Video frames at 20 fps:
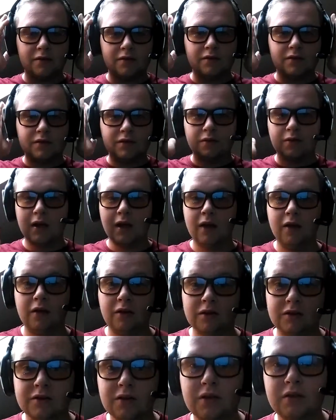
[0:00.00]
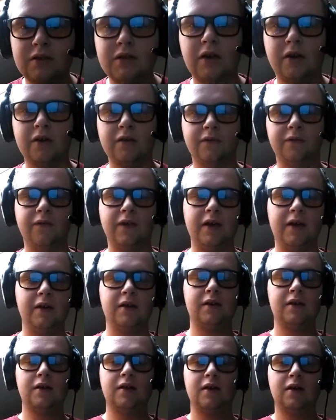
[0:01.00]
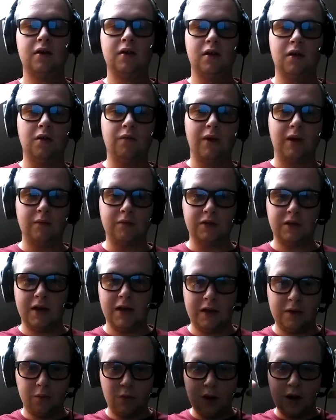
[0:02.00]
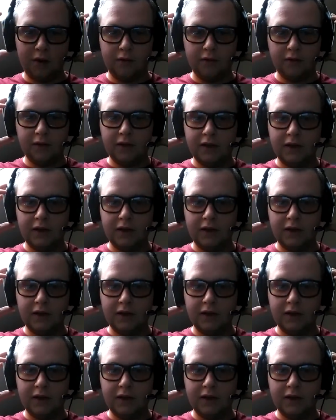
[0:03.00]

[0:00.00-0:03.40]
You could still get a nice tight fit around your head wearing